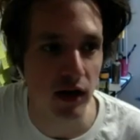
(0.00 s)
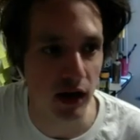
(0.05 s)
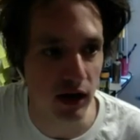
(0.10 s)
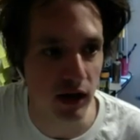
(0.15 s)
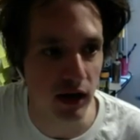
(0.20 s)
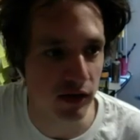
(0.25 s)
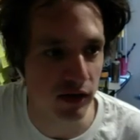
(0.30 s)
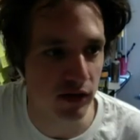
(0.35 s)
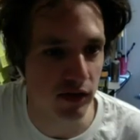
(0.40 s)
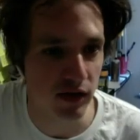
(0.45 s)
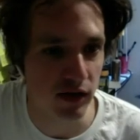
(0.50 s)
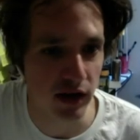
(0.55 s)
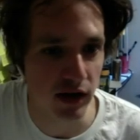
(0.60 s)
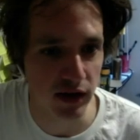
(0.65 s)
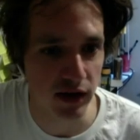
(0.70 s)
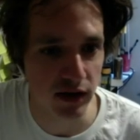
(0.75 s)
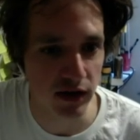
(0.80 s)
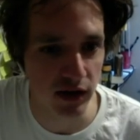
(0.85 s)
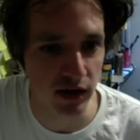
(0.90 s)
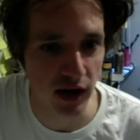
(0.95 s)
He looks
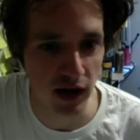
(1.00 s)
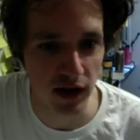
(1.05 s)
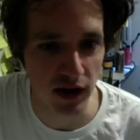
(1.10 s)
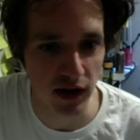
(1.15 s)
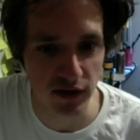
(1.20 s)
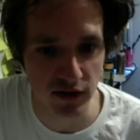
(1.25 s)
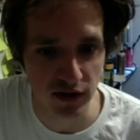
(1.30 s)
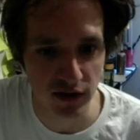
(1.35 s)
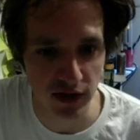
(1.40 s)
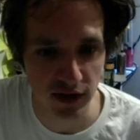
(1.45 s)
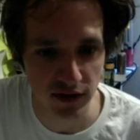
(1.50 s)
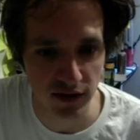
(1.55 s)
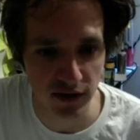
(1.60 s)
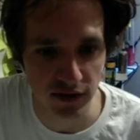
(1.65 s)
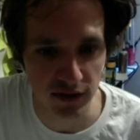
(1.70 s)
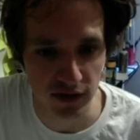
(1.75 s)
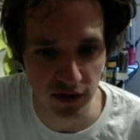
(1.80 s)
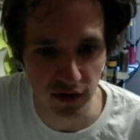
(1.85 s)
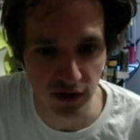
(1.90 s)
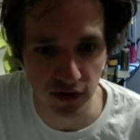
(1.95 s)
like, he's
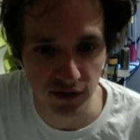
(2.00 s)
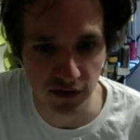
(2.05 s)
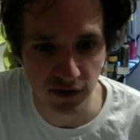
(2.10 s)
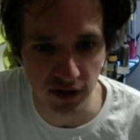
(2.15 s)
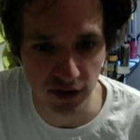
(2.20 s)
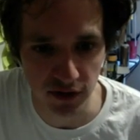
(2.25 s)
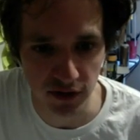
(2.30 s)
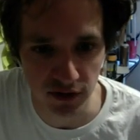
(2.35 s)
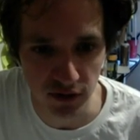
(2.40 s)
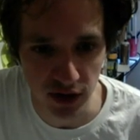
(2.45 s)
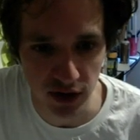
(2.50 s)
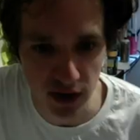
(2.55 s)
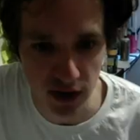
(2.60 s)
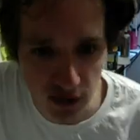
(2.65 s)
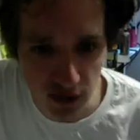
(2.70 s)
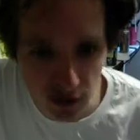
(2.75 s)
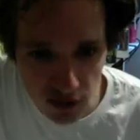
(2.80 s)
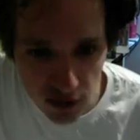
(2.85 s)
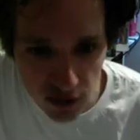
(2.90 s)
like the godfather, right?